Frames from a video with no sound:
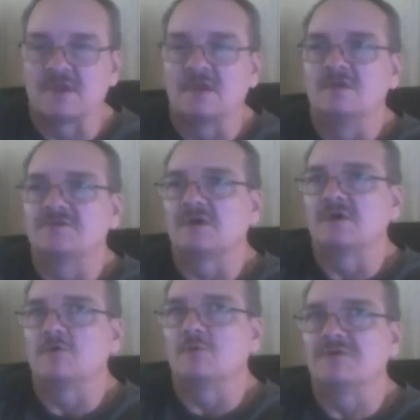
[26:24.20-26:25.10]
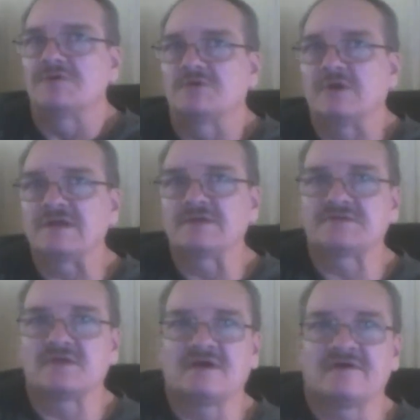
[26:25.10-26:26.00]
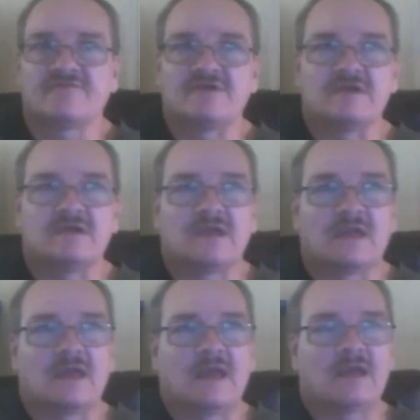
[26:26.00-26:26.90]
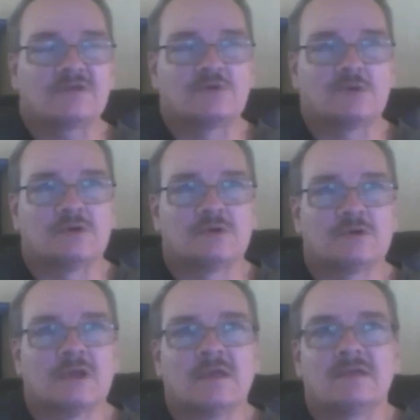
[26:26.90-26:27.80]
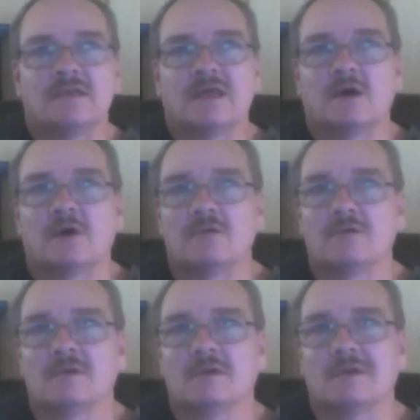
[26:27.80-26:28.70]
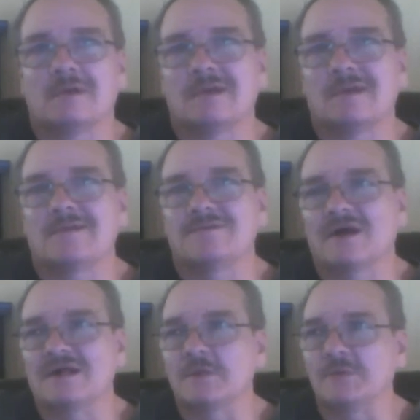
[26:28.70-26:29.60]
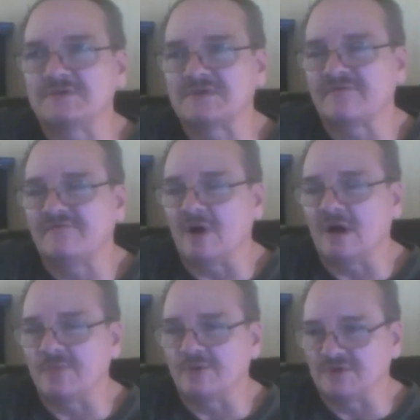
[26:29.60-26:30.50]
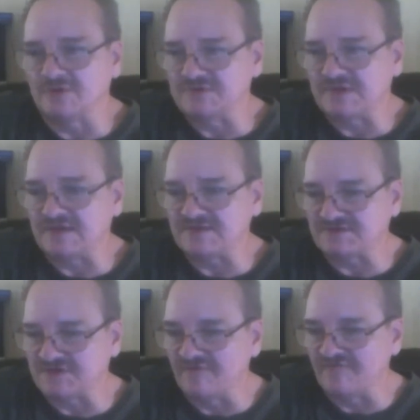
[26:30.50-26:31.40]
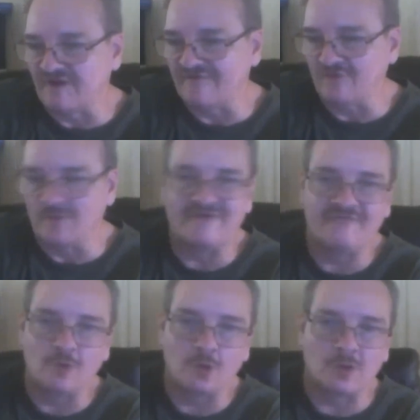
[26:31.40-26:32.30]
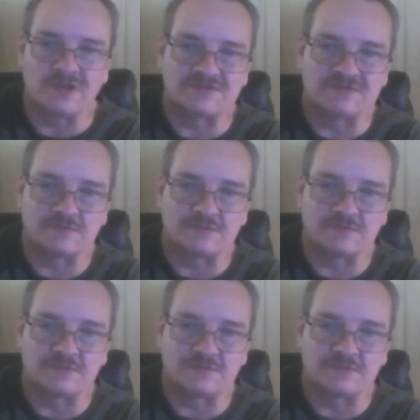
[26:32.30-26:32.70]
So with the training stuff, the actual, now 90% of what I produce has a shelf life of about 4 weeks.